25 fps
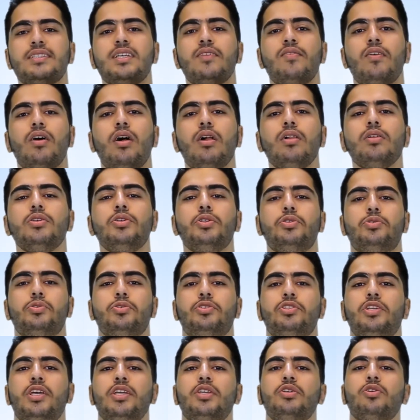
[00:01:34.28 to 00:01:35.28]
of all, you should
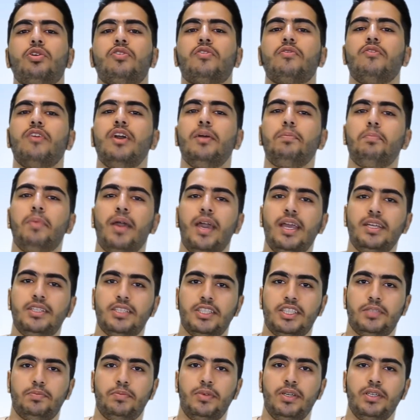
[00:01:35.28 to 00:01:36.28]
check your web page
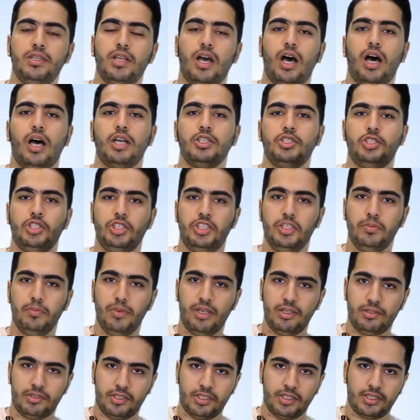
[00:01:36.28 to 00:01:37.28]
speed on
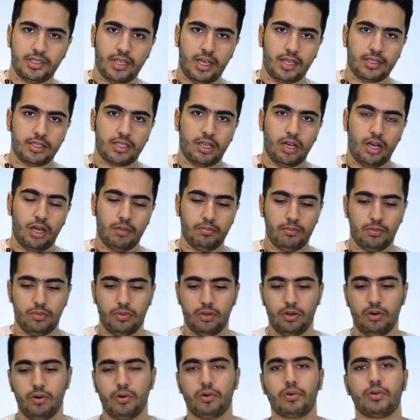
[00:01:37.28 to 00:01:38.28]
gtmetrix.com
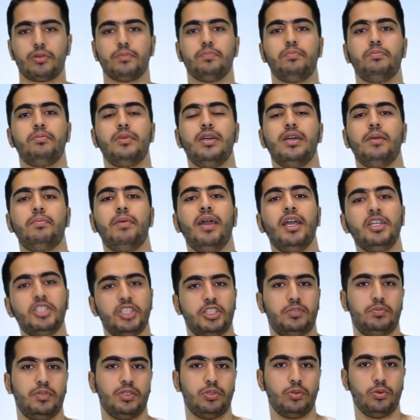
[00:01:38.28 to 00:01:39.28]
or page
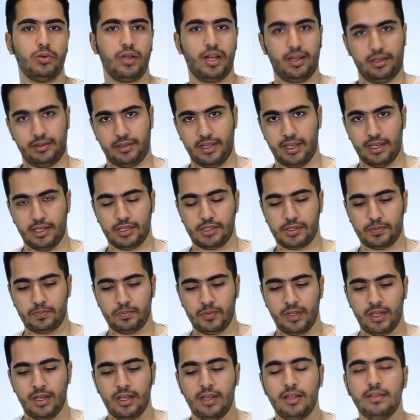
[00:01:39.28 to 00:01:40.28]
speed Google test.
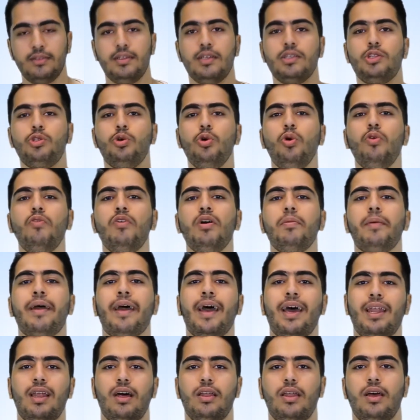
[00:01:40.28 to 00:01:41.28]
The 2 web
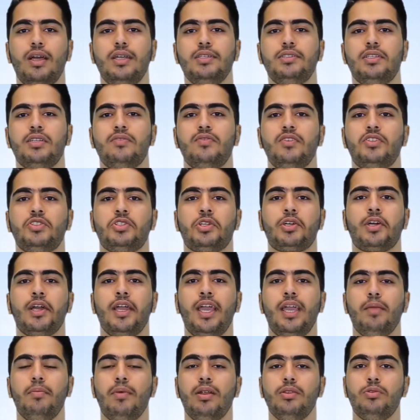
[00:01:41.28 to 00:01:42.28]
analyzers which are
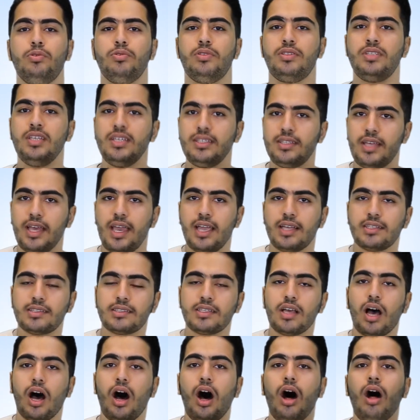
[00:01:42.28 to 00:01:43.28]
able to detect
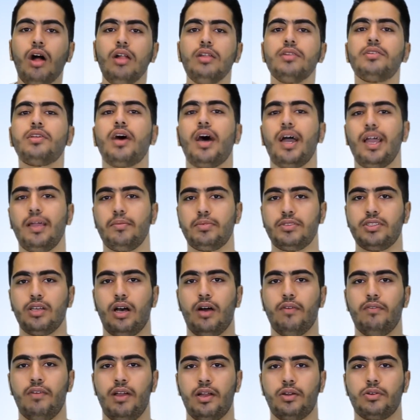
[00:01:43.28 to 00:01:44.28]
all types
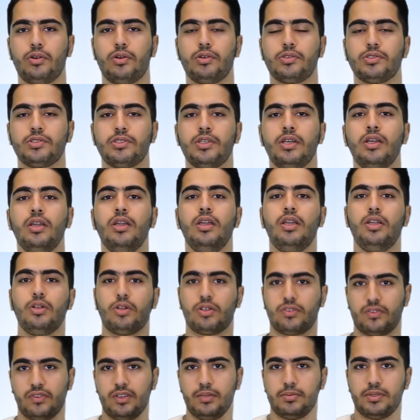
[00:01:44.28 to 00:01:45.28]
of errors in
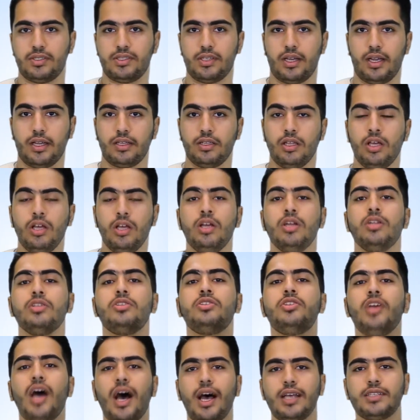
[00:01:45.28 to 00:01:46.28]
your website.
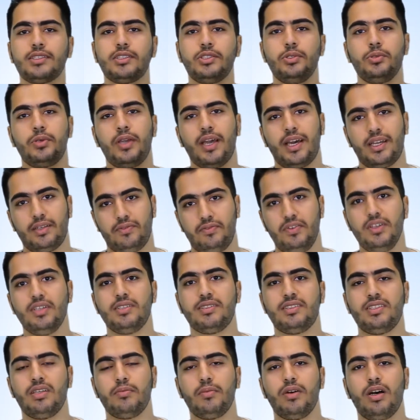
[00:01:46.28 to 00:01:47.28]
Thus, you can
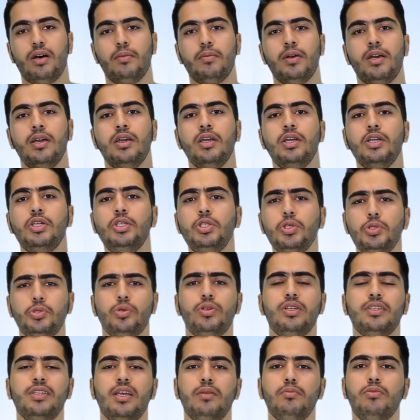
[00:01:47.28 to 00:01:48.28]
fix them up.
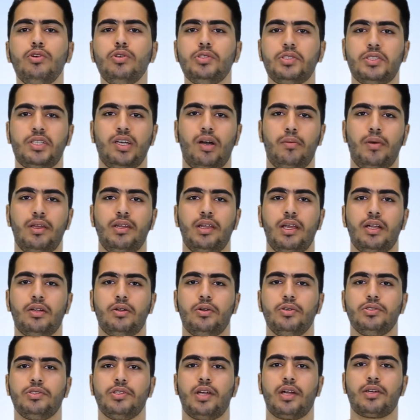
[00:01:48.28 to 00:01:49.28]
Usually the most common
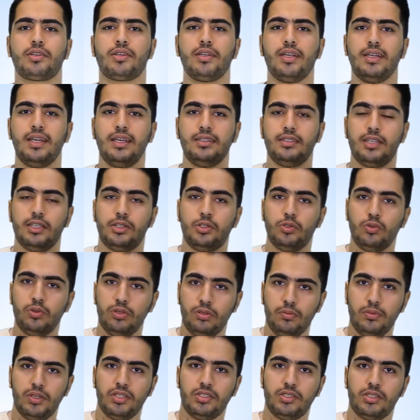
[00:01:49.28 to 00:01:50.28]
errors are related to
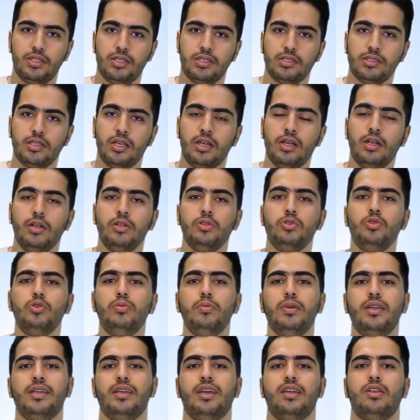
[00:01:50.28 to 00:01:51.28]
images. To
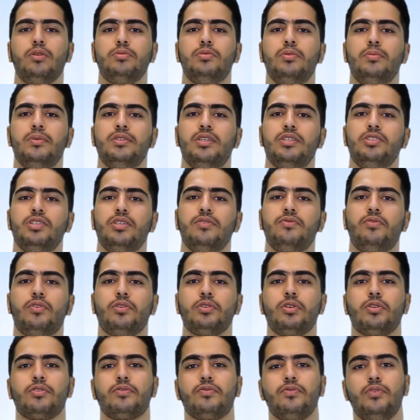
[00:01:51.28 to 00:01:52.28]
make an optimization for
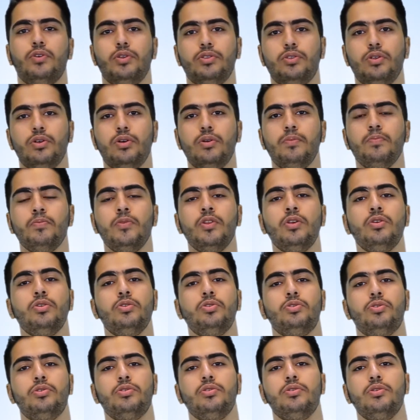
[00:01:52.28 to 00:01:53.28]
your photo, you
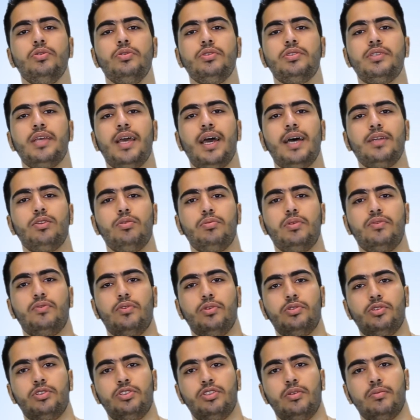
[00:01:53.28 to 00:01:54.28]
should use the Adobe
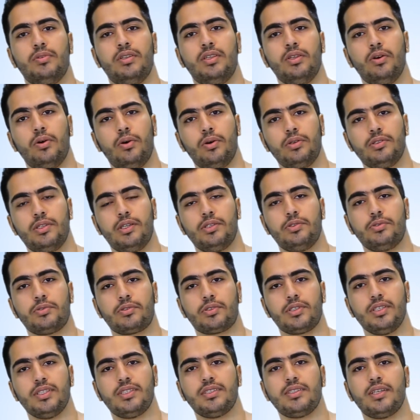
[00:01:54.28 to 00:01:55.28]
Photoshop in order to
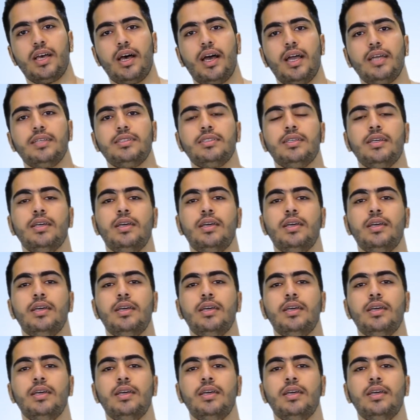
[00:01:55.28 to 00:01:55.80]
resize